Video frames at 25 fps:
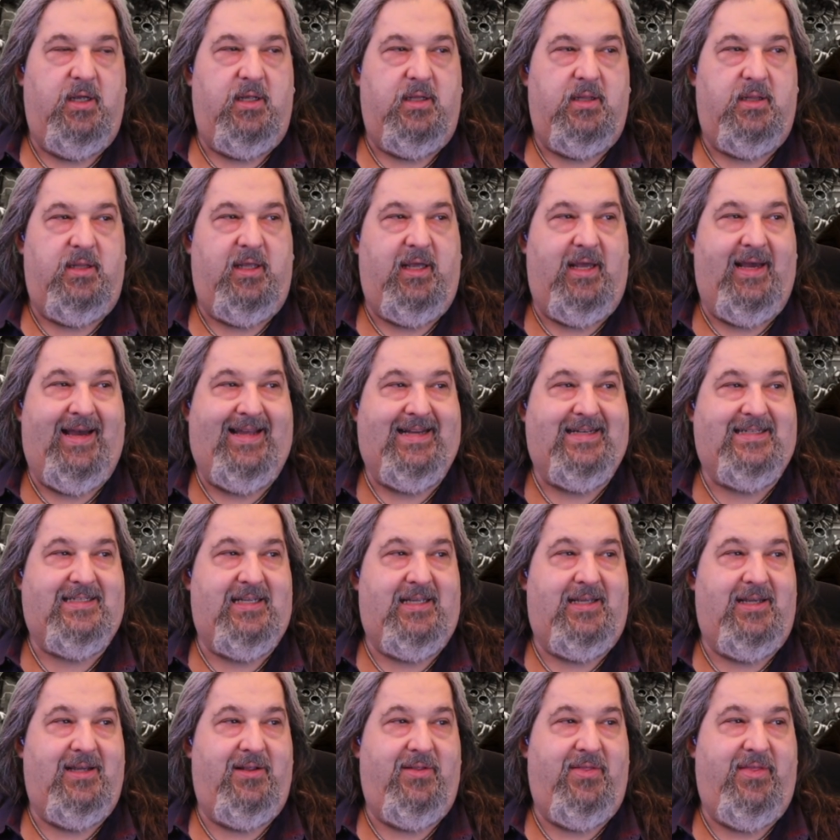The
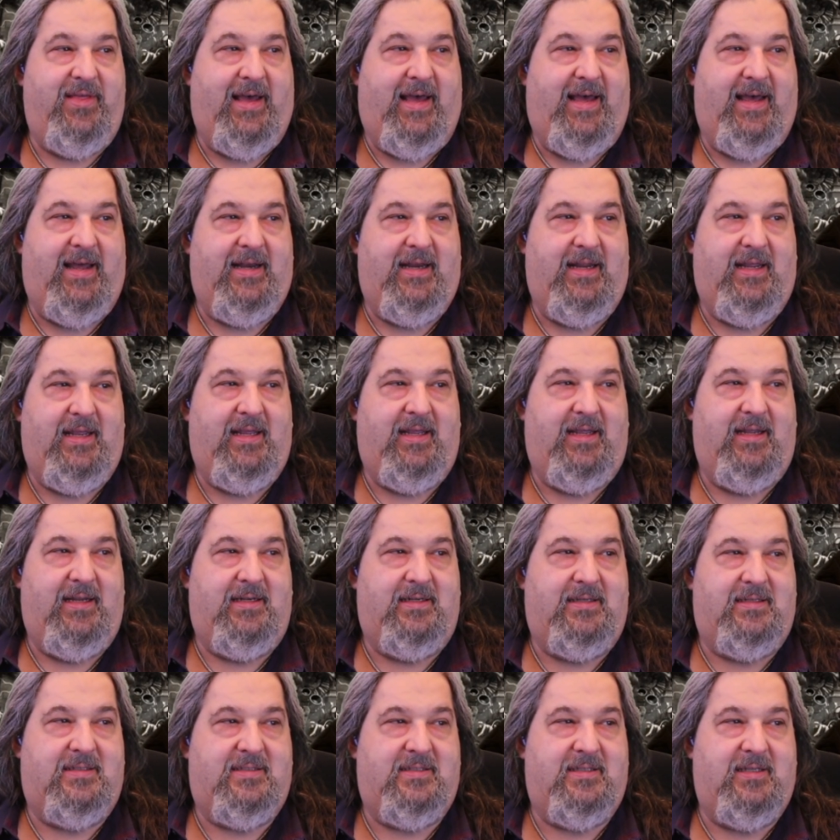idea that
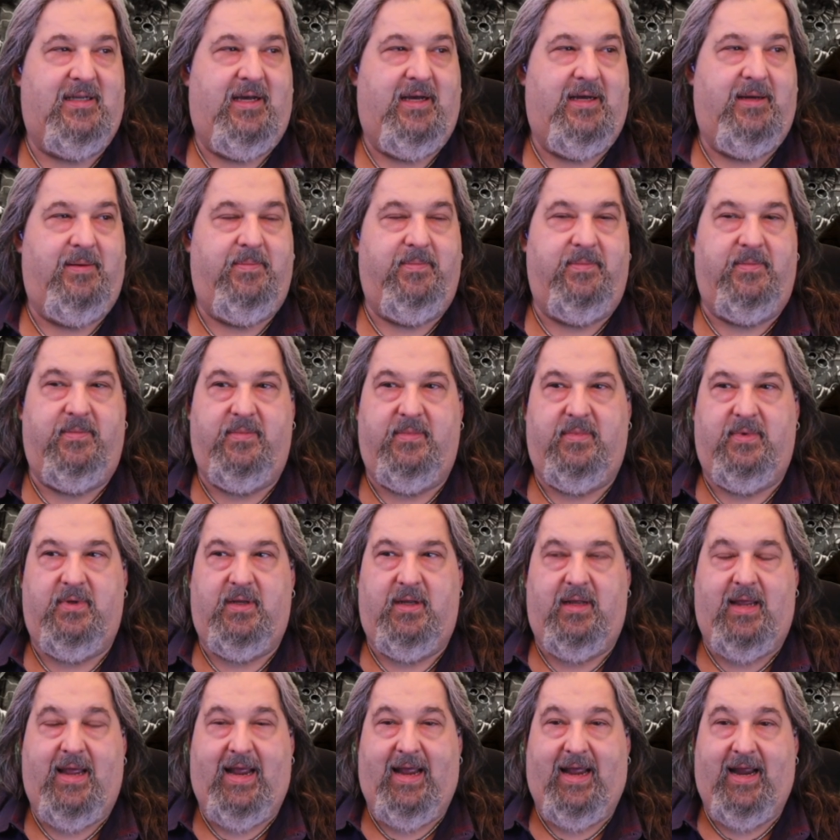it's
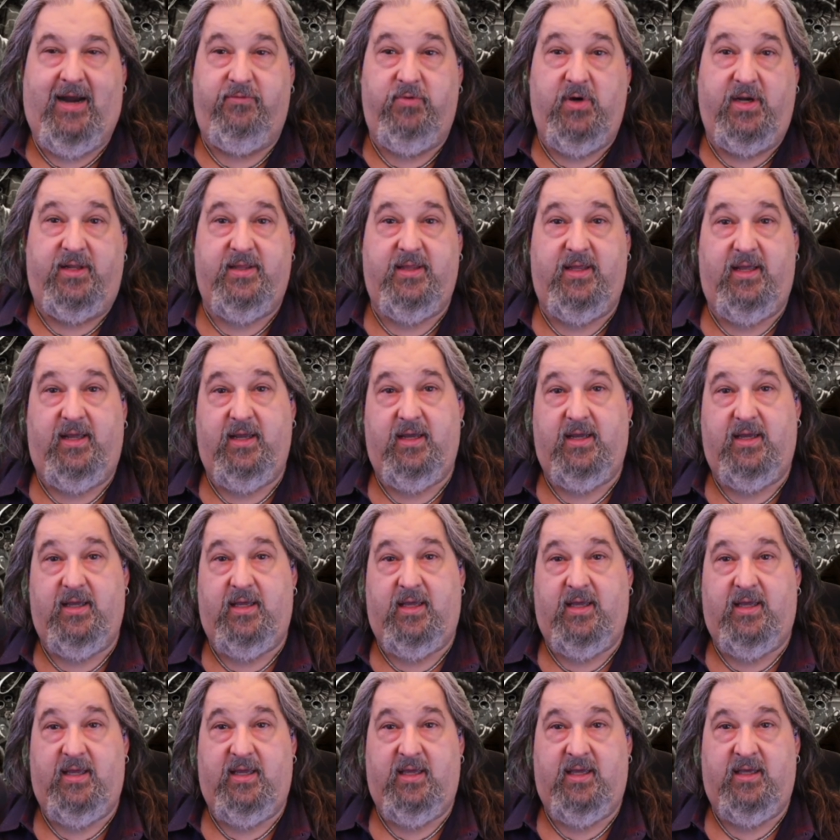everything
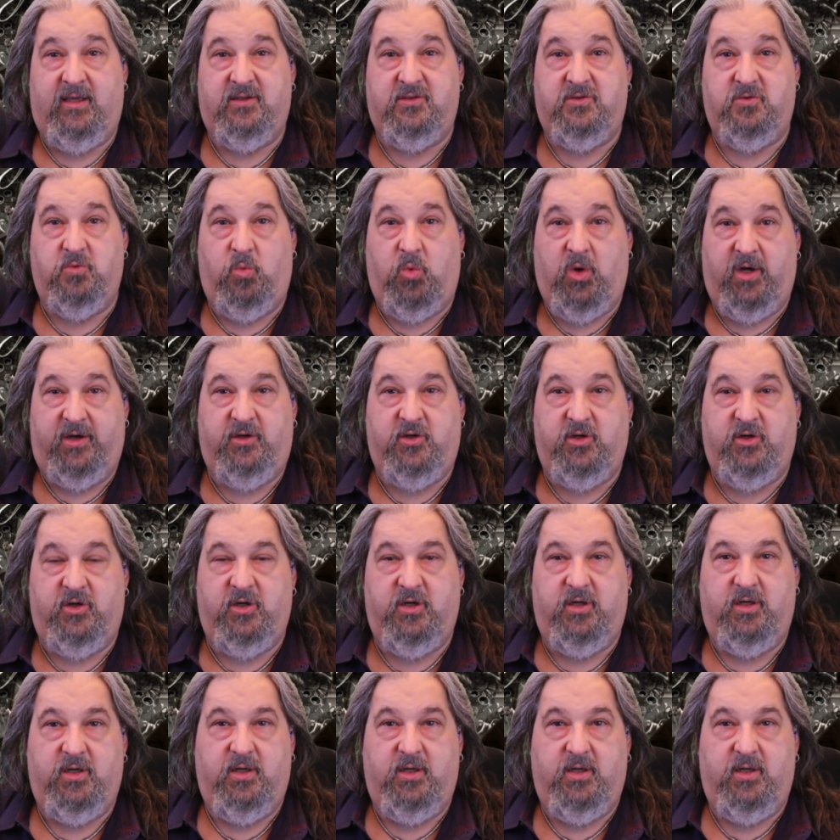is wonder